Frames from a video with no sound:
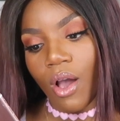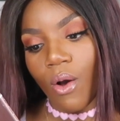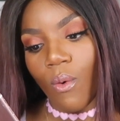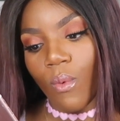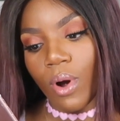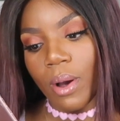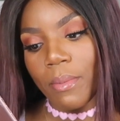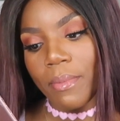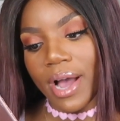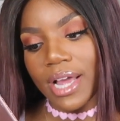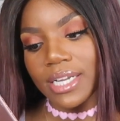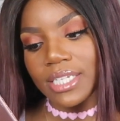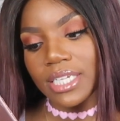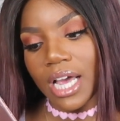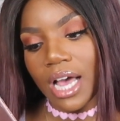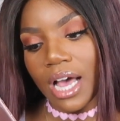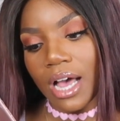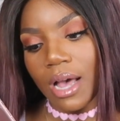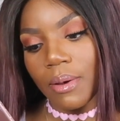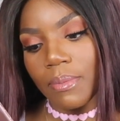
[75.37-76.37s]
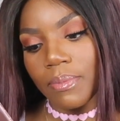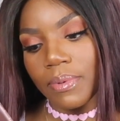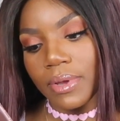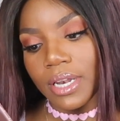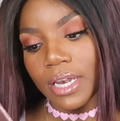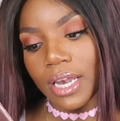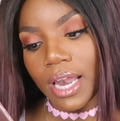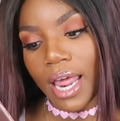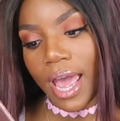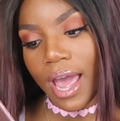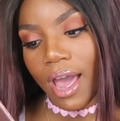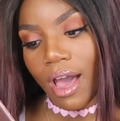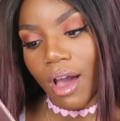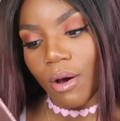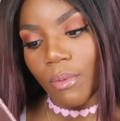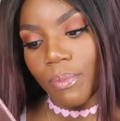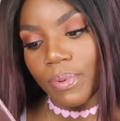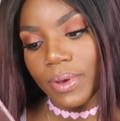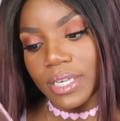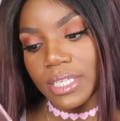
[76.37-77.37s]
When my job
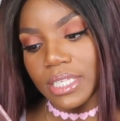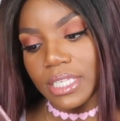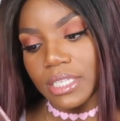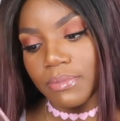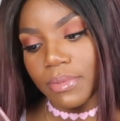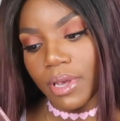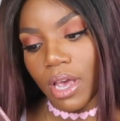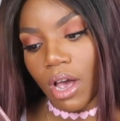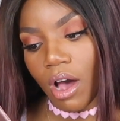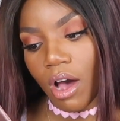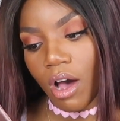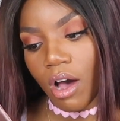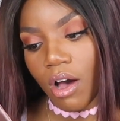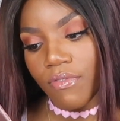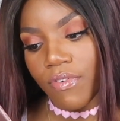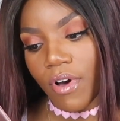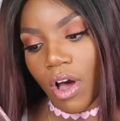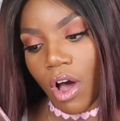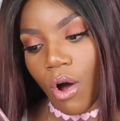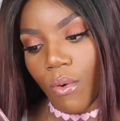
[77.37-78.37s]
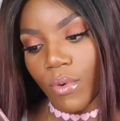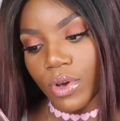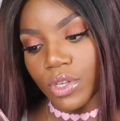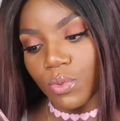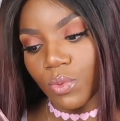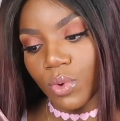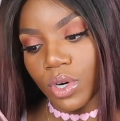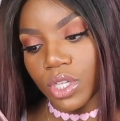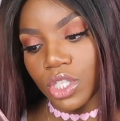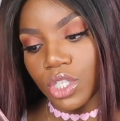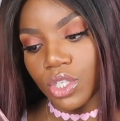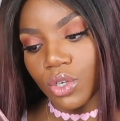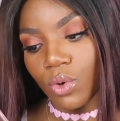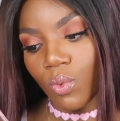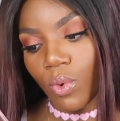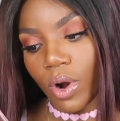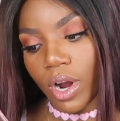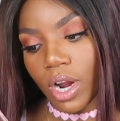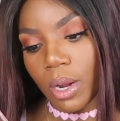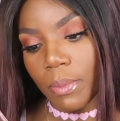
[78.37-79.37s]
now pisses me off, I always want to
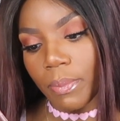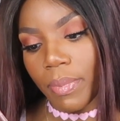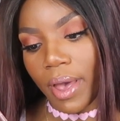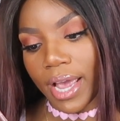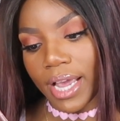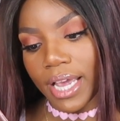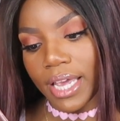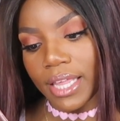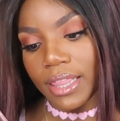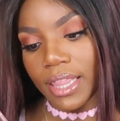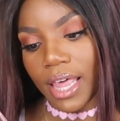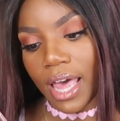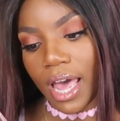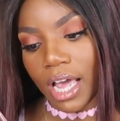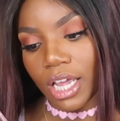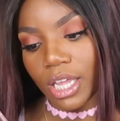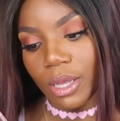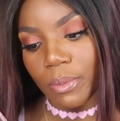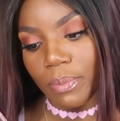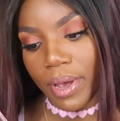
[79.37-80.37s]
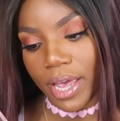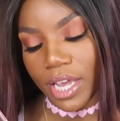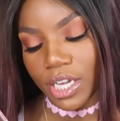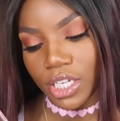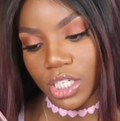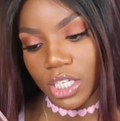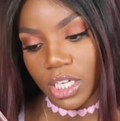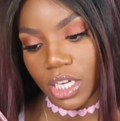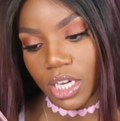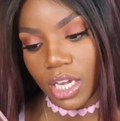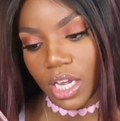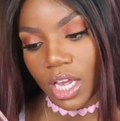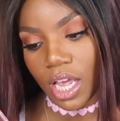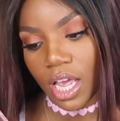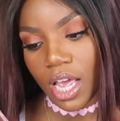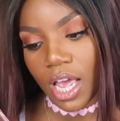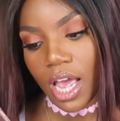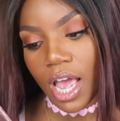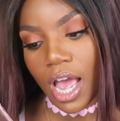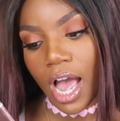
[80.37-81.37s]
work back in that occupation.
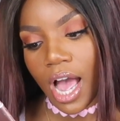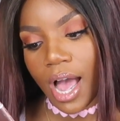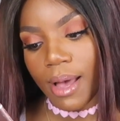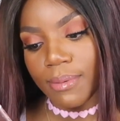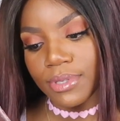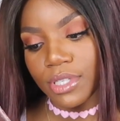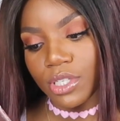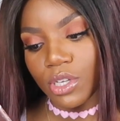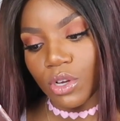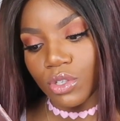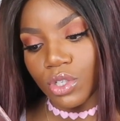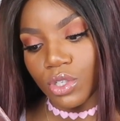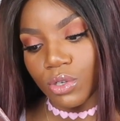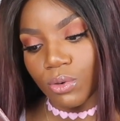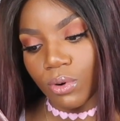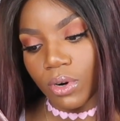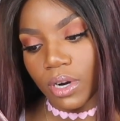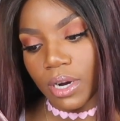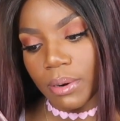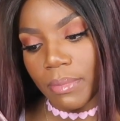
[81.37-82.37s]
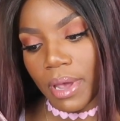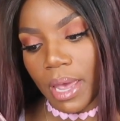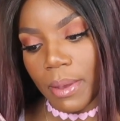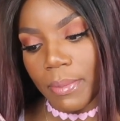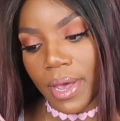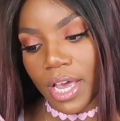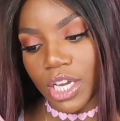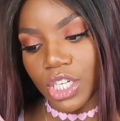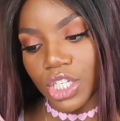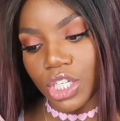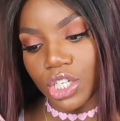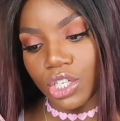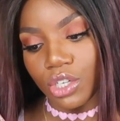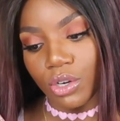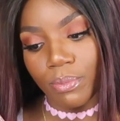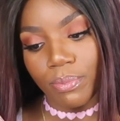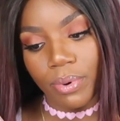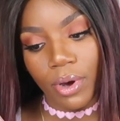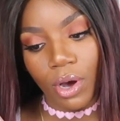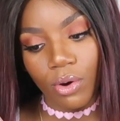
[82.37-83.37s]
I'm so torn. Maybe I should
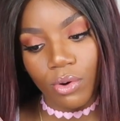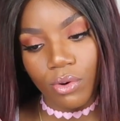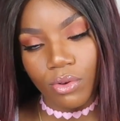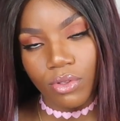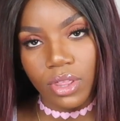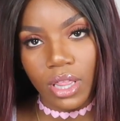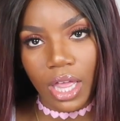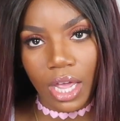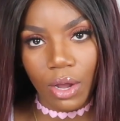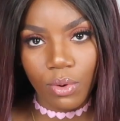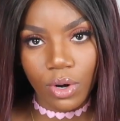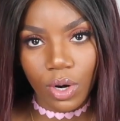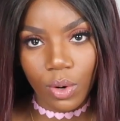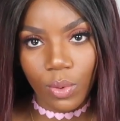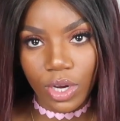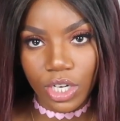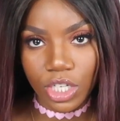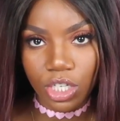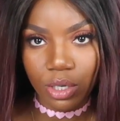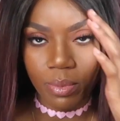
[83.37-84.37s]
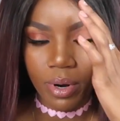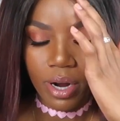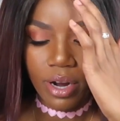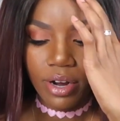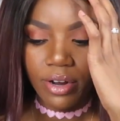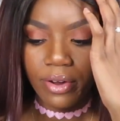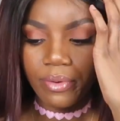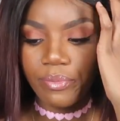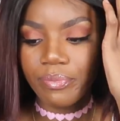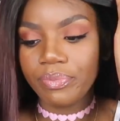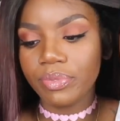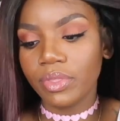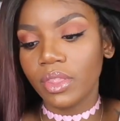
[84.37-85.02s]
do both, like with a question mark.